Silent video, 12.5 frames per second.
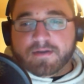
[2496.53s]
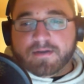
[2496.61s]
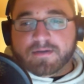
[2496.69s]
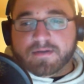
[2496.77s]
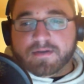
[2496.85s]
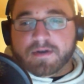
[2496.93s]

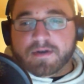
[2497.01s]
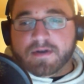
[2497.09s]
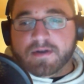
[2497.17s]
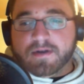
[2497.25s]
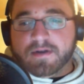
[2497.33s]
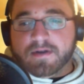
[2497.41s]

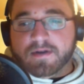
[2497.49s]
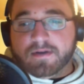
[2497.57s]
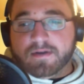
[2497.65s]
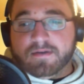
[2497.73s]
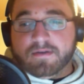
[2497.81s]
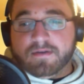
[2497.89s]
Uh,
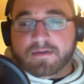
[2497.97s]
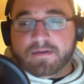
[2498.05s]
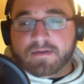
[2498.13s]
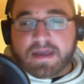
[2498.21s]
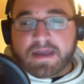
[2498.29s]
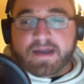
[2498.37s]
yeah.
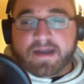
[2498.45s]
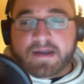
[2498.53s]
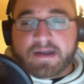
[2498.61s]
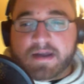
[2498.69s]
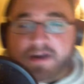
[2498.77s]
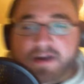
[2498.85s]

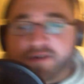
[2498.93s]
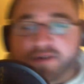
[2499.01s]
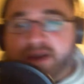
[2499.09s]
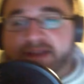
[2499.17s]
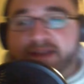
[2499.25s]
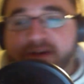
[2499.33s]
Do I like the new
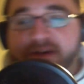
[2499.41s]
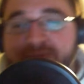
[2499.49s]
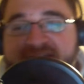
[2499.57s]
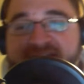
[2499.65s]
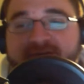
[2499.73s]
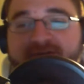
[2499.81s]
Password
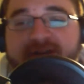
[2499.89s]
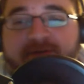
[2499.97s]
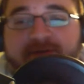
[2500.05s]
Keeper?